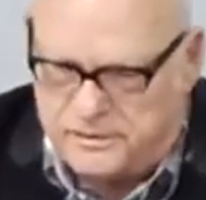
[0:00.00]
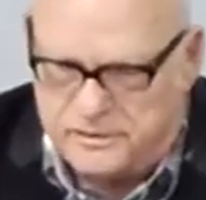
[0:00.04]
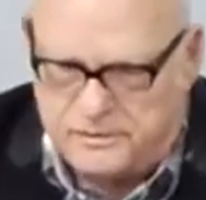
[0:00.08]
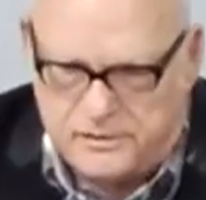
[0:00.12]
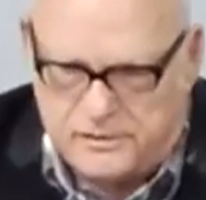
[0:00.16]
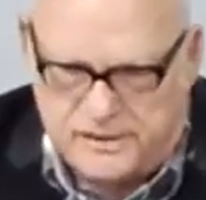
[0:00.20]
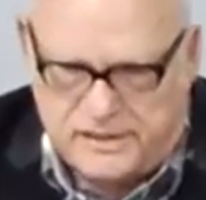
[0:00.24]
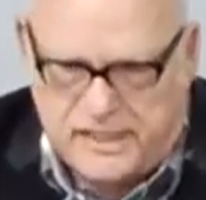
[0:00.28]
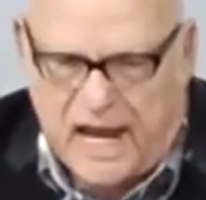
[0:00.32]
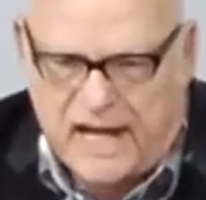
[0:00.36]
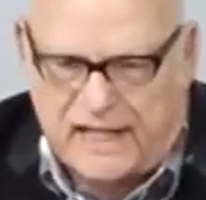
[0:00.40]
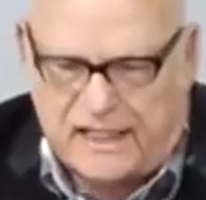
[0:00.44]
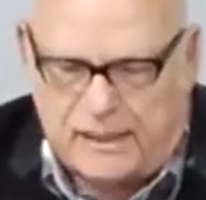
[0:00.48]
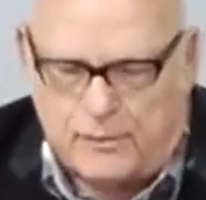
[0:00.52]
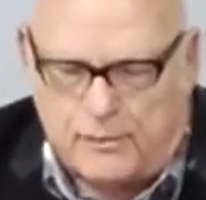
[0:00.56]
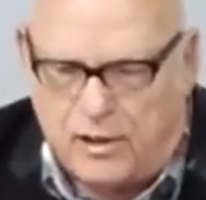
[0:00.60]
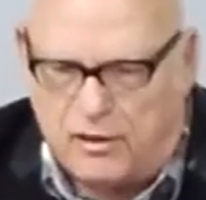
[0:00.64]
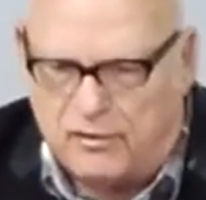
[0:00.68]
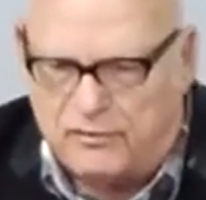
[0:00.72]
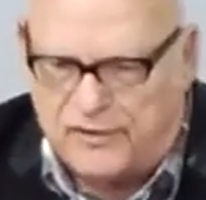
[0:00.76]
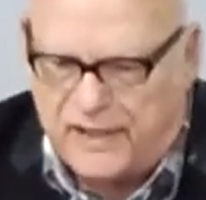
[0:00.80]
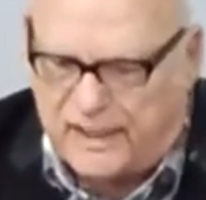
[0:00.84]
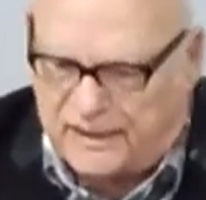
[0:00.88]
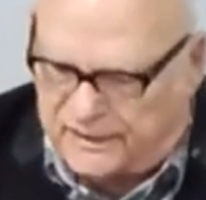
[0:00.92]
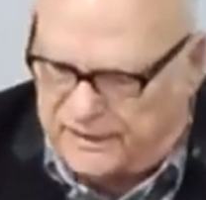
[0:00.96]
yakima
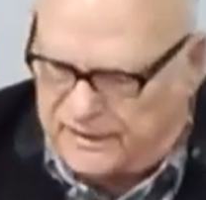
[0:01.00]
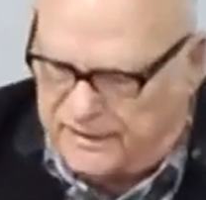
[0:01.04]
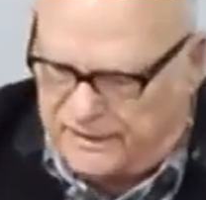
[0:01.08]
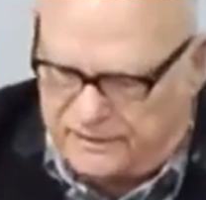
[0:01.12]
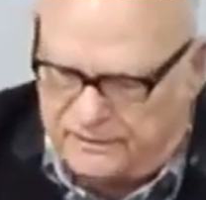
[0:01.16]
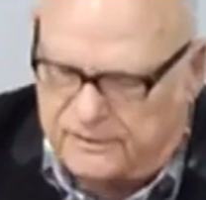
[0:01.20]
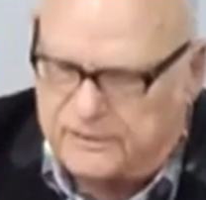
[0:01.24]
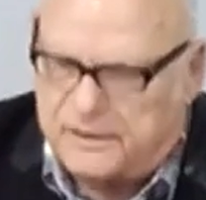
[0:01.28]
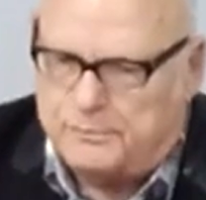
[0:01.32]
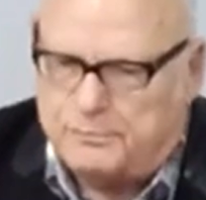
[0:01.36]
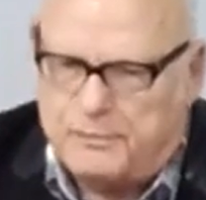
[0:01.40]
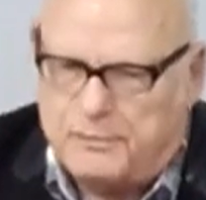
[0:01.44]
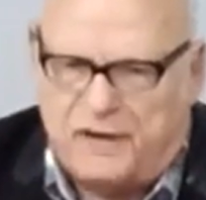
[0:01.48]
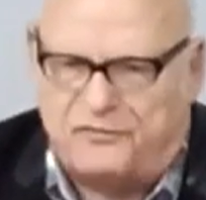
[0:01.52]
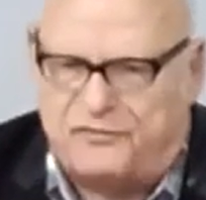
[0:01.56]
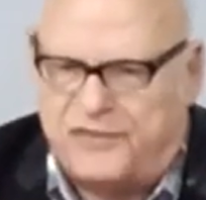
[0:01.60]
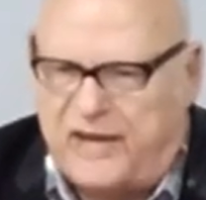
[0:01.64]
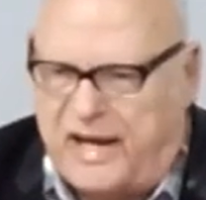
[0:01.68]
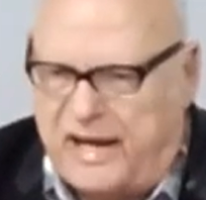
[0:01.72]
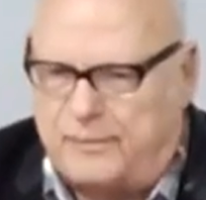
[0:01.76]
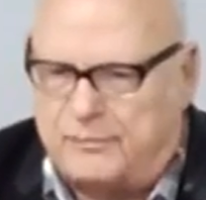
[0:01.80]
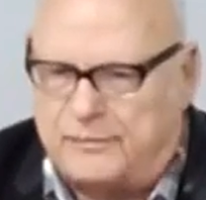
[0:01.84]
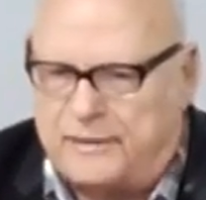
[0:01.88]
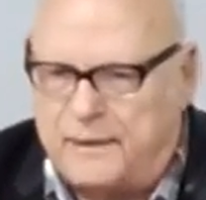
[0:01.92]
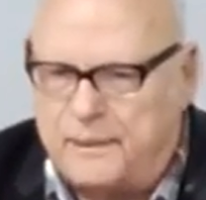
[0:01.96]
valley and my
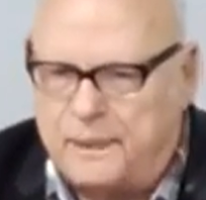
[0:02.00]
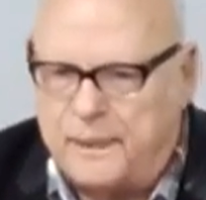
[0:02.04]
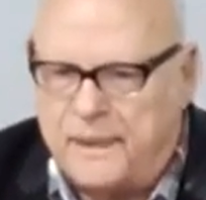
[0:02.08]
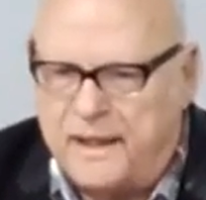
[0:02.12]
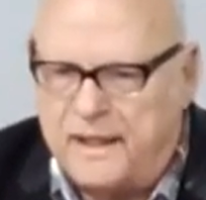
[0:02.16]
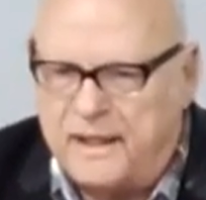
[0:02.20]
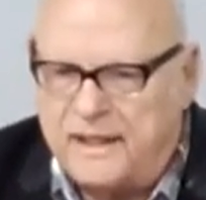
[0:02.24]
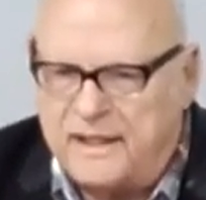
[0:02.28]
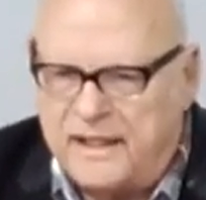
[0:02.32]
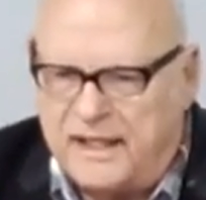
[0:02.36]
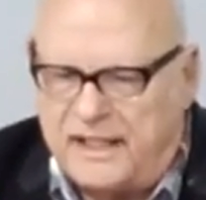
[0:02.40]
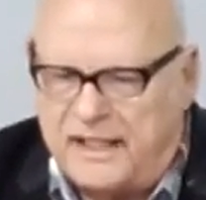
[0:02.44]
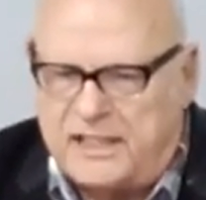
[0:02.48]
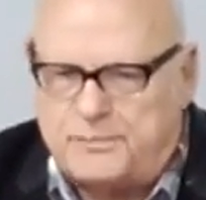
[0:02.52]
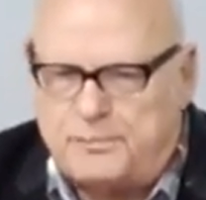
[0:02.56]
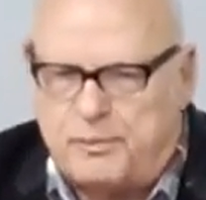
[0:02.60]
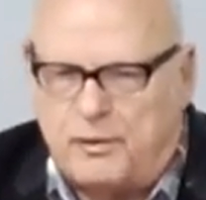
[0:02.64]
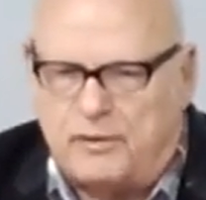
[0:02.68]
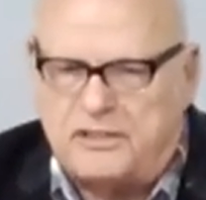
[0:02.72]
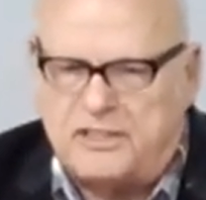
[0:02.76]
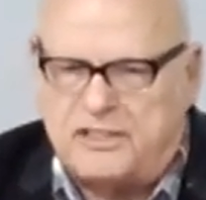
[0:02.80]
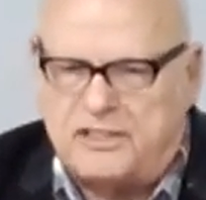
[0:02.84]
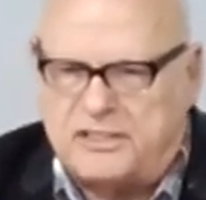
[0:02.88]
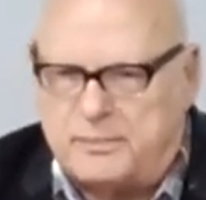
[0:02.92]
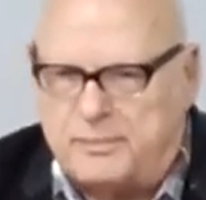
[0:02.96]
family and he
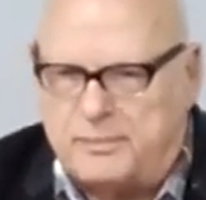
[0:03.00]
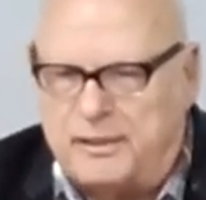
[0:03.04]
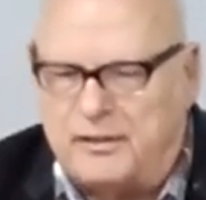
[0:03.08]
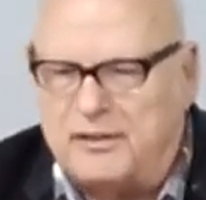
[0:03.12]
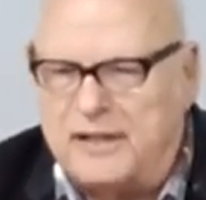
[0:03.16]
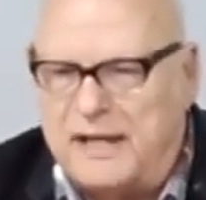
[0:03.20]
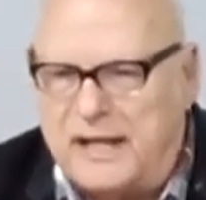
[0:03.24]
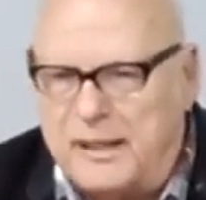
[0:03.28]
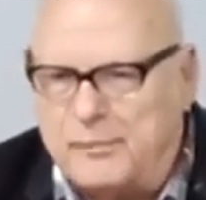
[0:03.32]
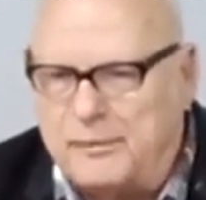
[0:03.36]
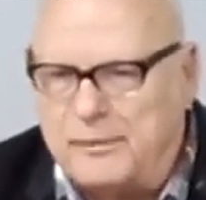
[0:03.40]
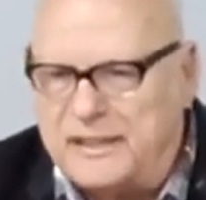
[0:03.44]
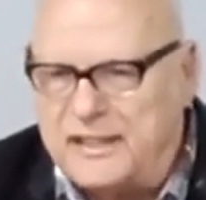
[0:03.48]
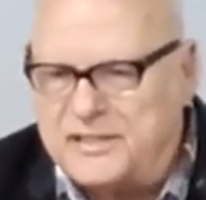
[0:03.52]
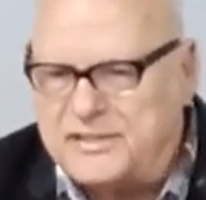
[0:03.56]
spoke he said bill many?